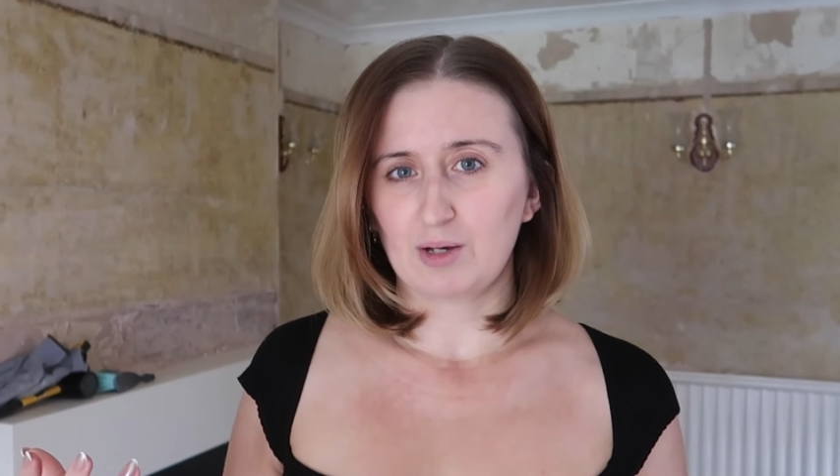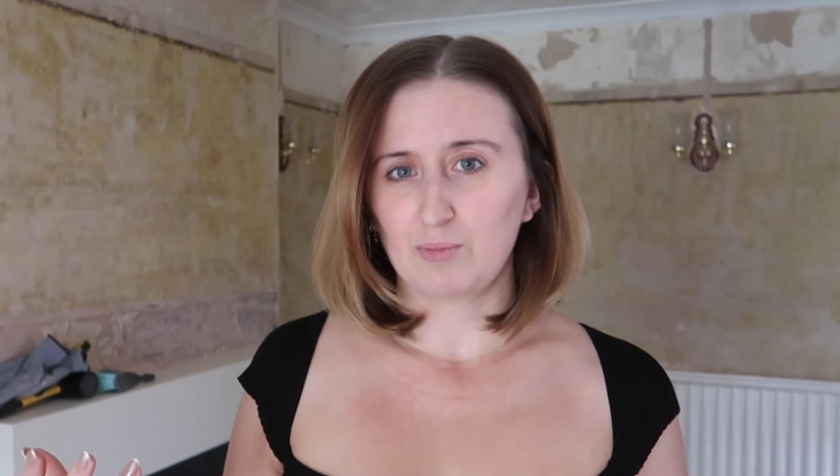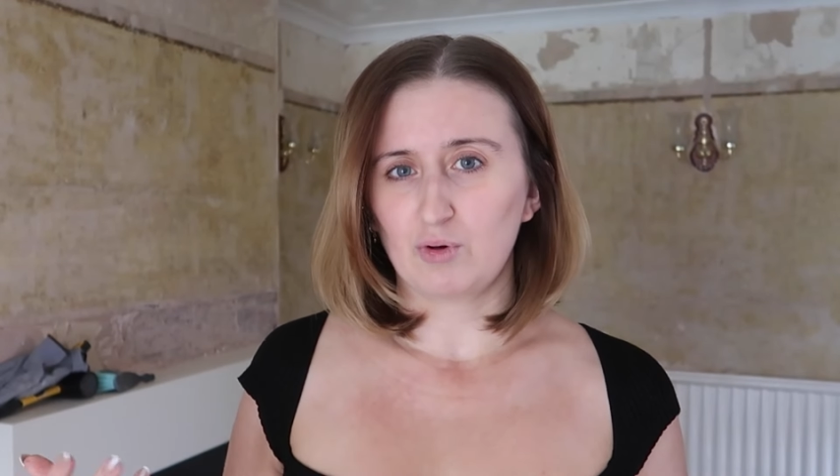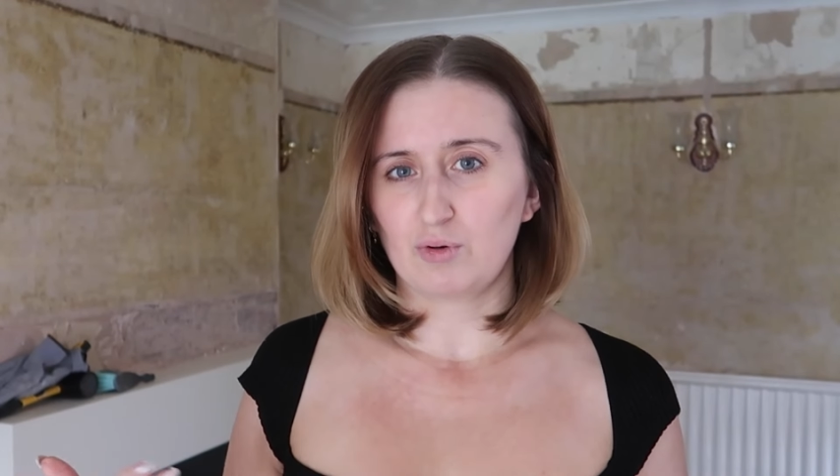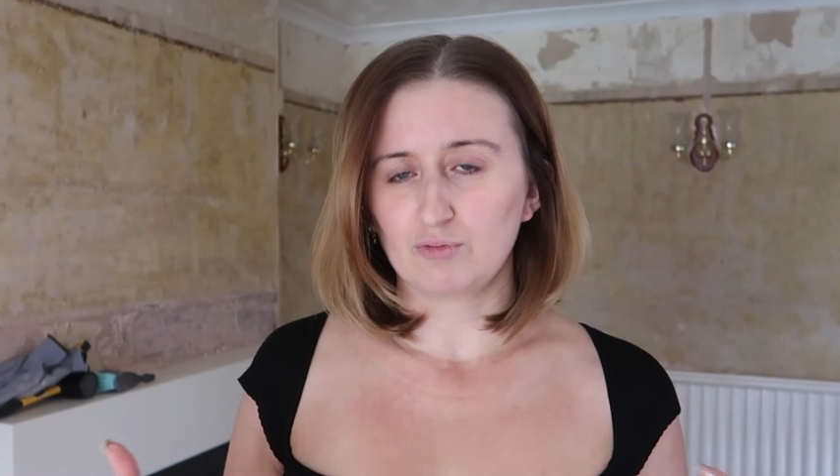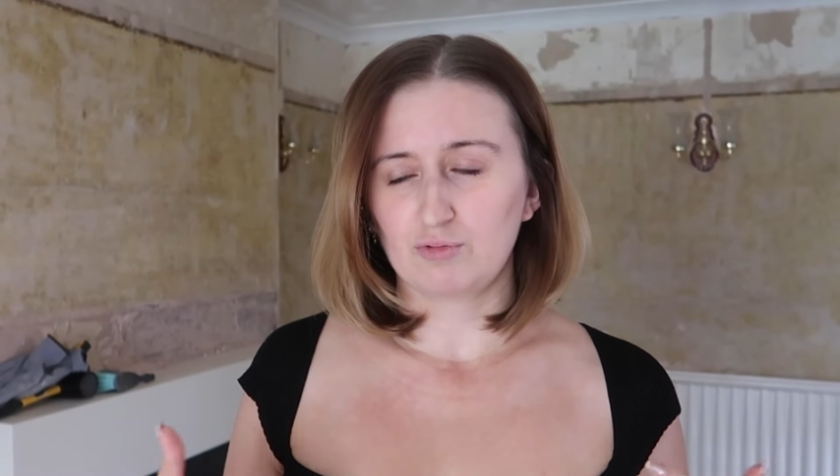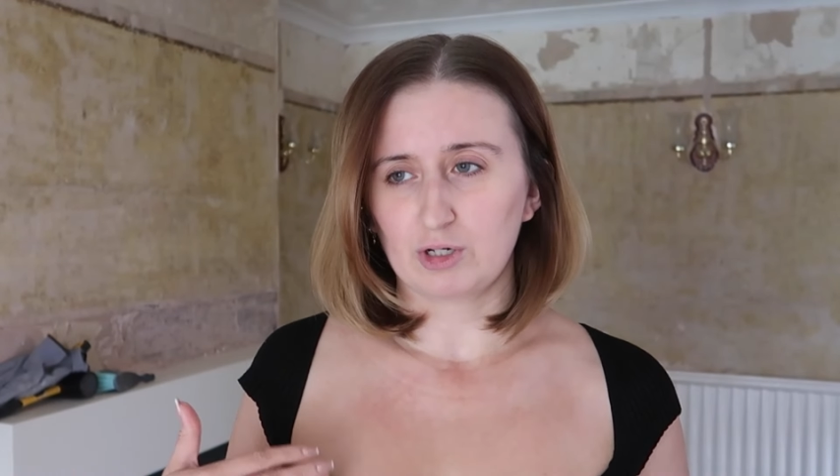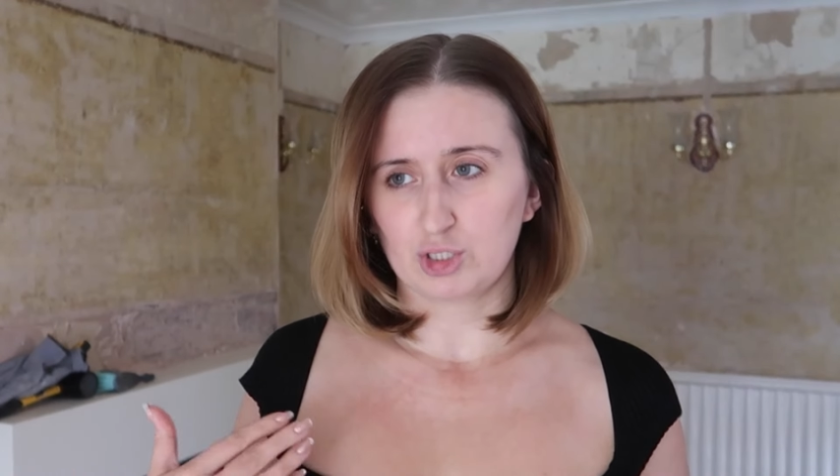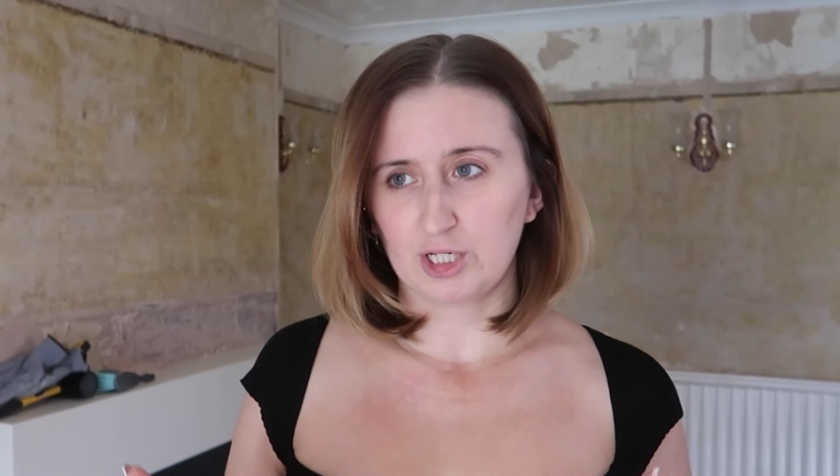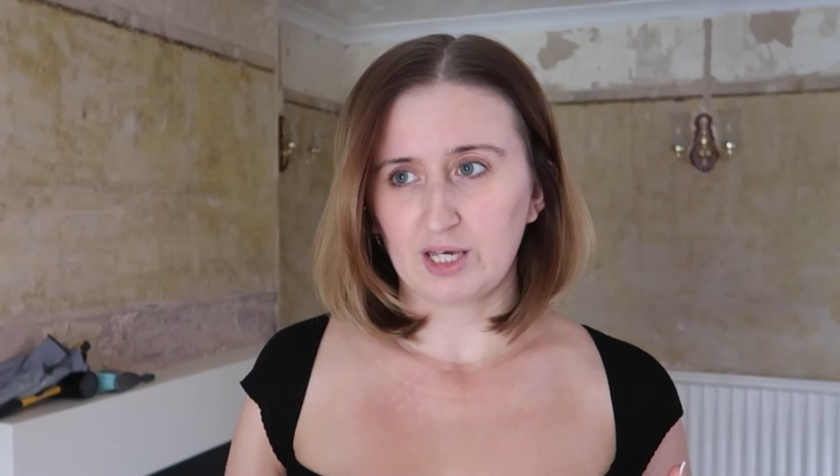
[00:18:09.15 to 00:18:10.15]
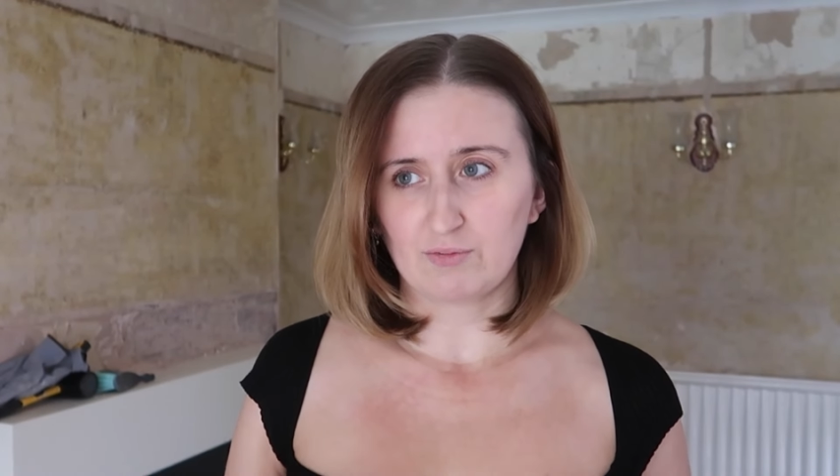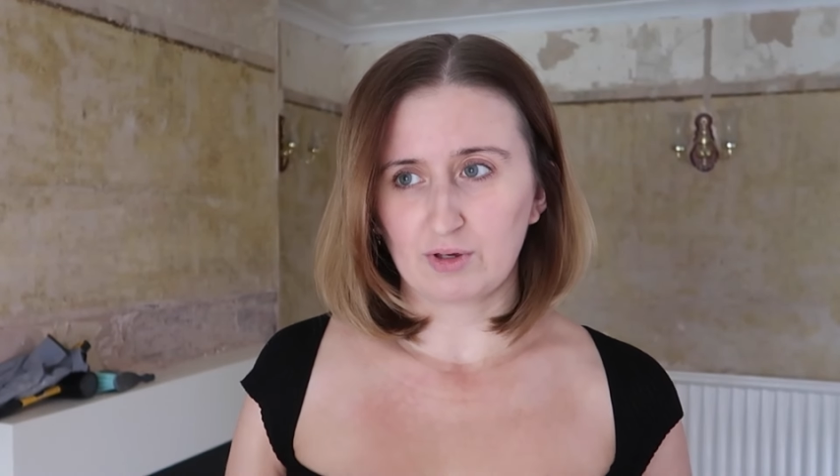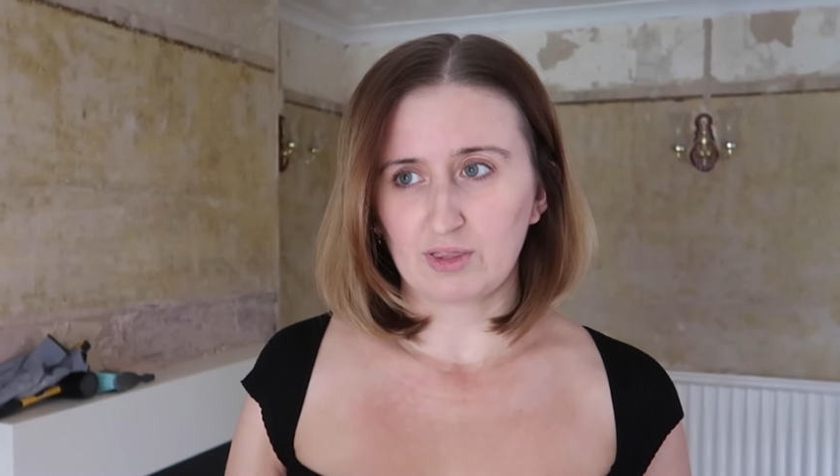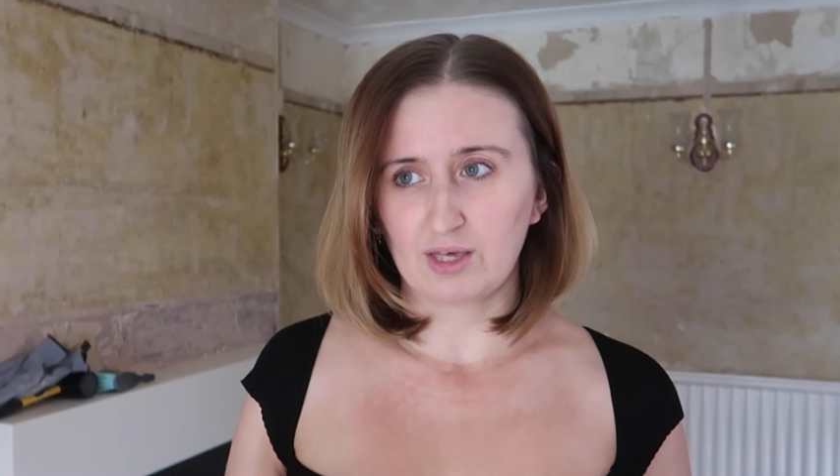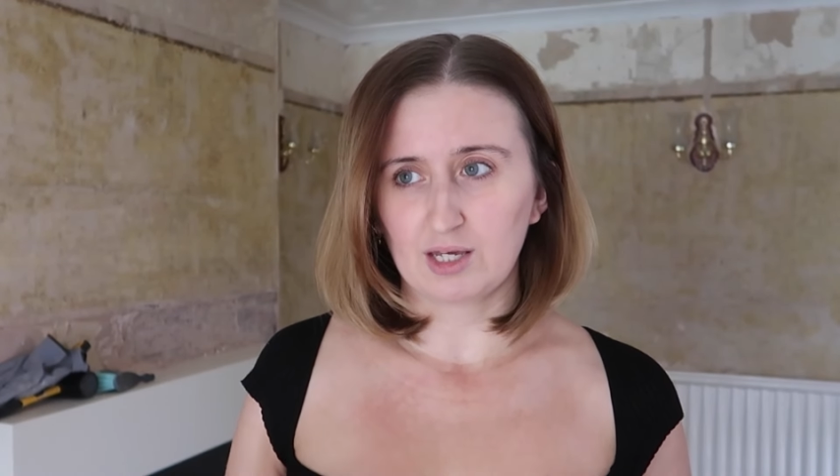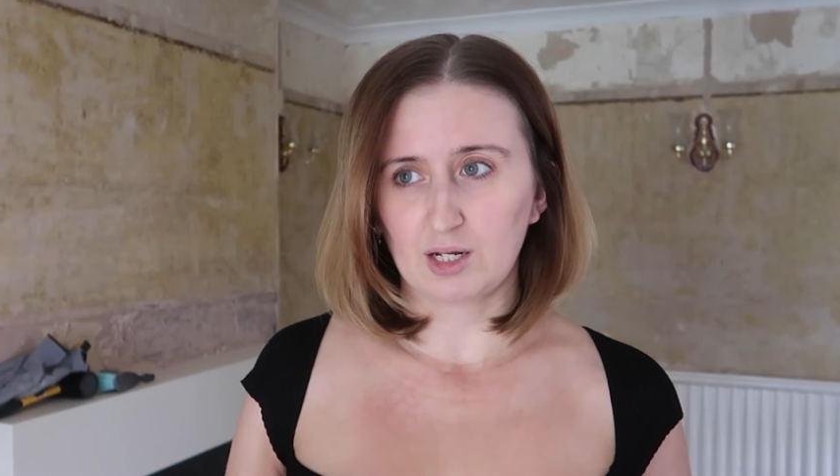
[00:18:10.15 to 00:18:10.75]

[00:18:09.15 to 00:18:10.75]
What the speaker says: I'm not rushing everything,